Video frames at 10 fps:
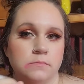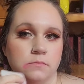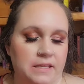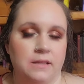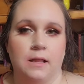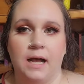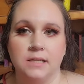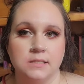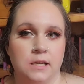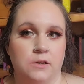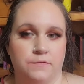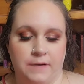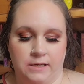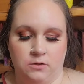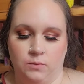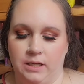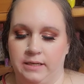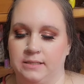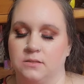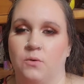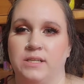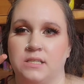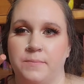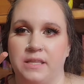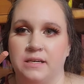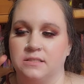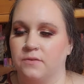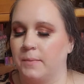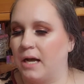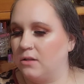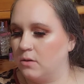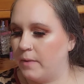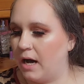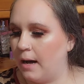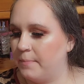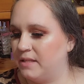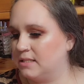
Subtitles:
And then the last and final one is going to be this from ColourPop.